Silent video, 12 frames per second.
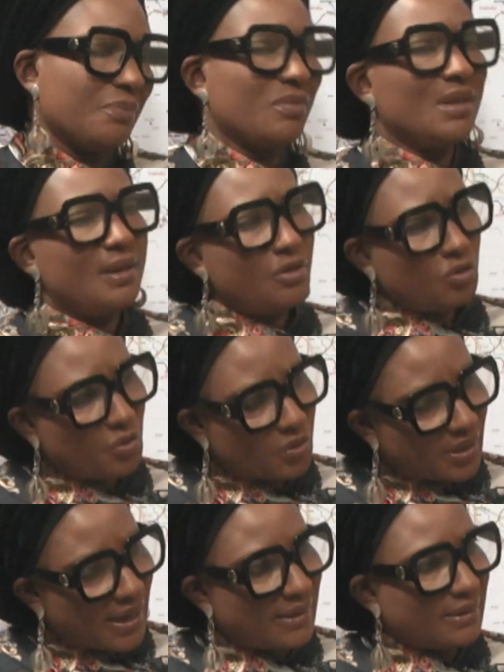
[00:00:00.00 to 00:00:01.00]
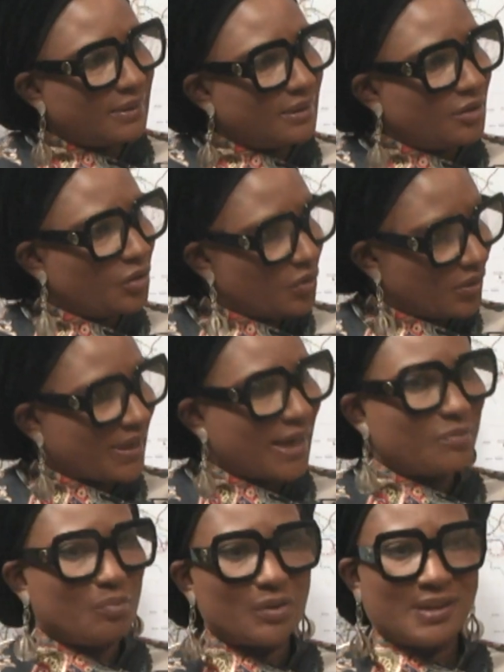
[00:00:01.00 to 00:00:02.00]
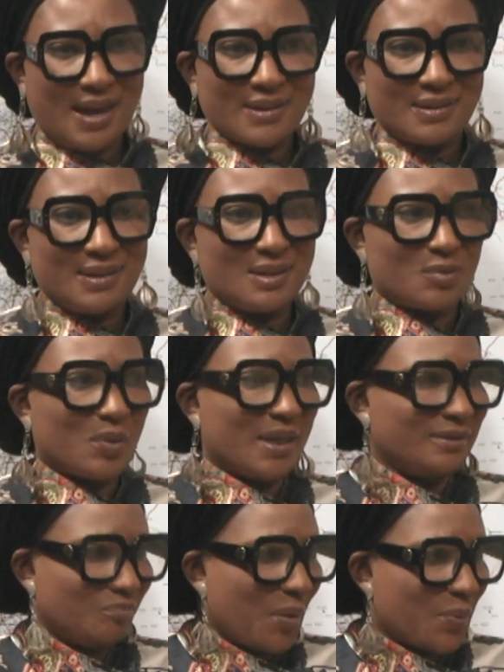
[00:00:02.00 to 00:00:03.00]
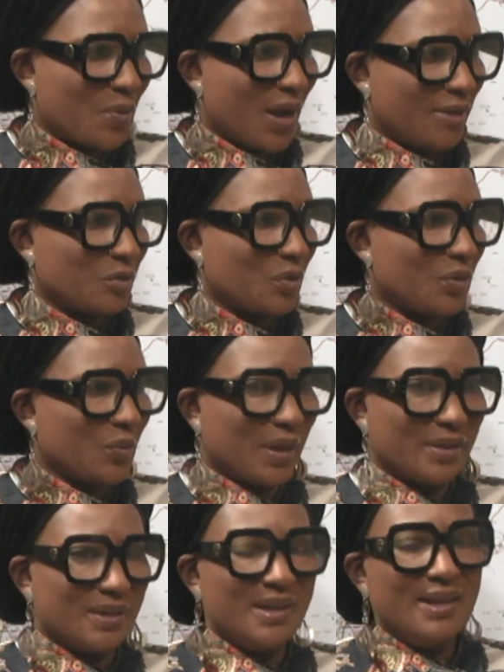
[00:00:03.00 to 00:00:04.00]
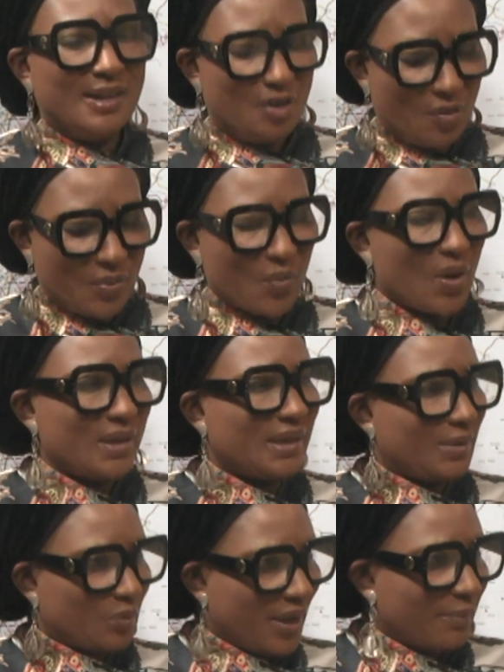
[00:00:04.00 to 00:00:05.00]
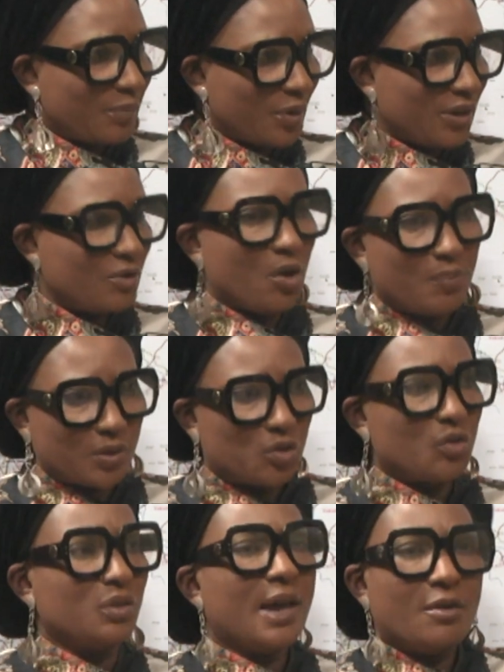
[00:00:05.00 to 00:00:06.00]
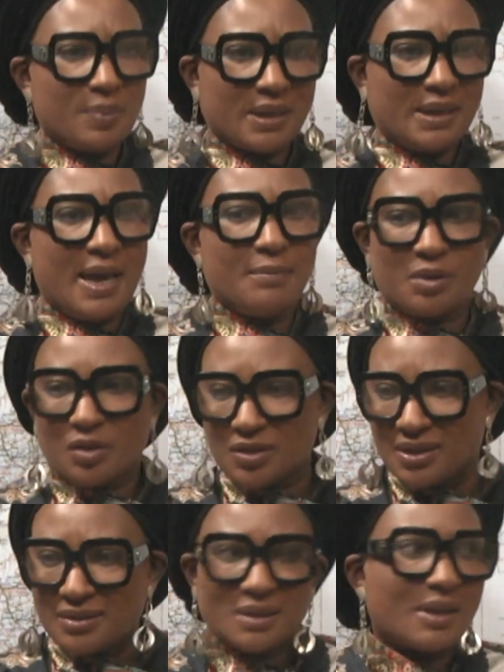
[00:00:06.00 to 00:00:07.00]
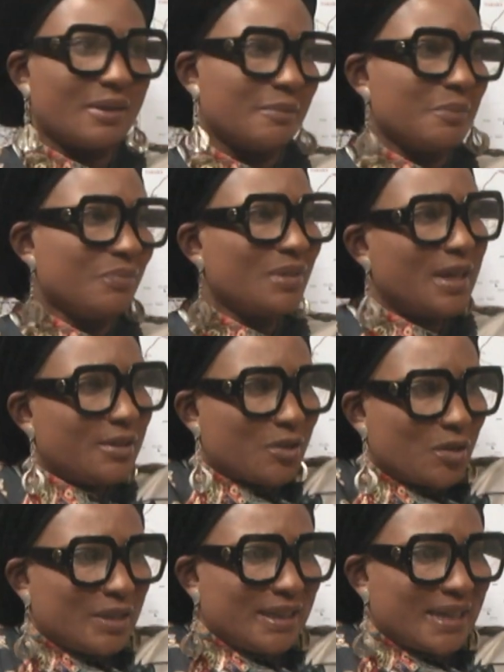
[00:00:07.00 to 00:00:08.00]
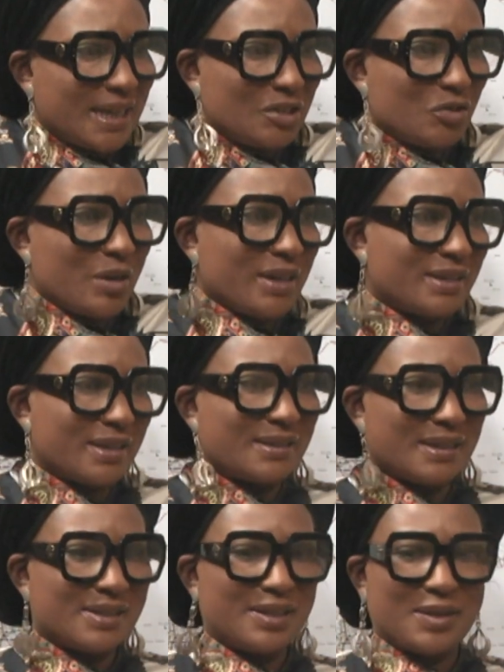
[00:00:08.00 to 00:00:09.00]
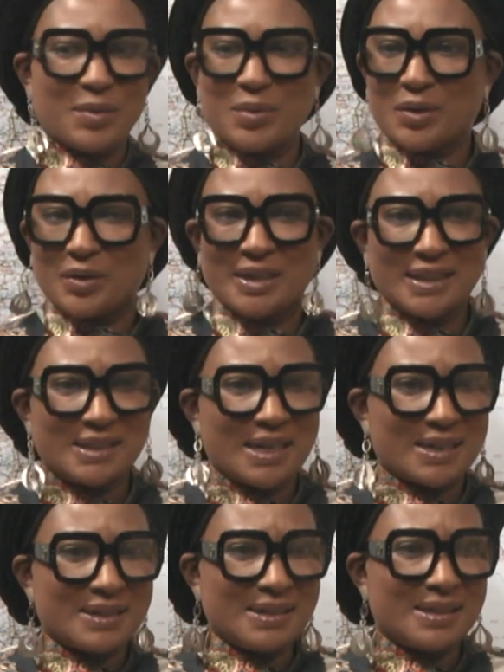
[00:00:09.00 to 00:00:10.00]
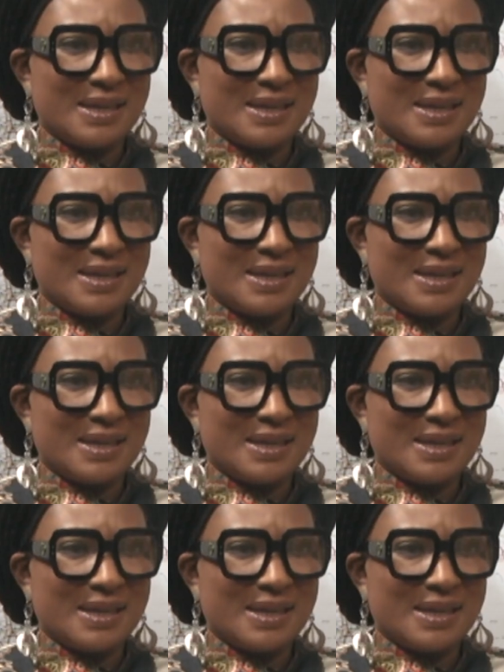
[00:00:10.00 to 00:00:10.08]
You can, you know, get more taxes when people are doing well. Number one, they will employ. Number two, they will be glad because they see. It's only in Nigeria that I see that we collect taxes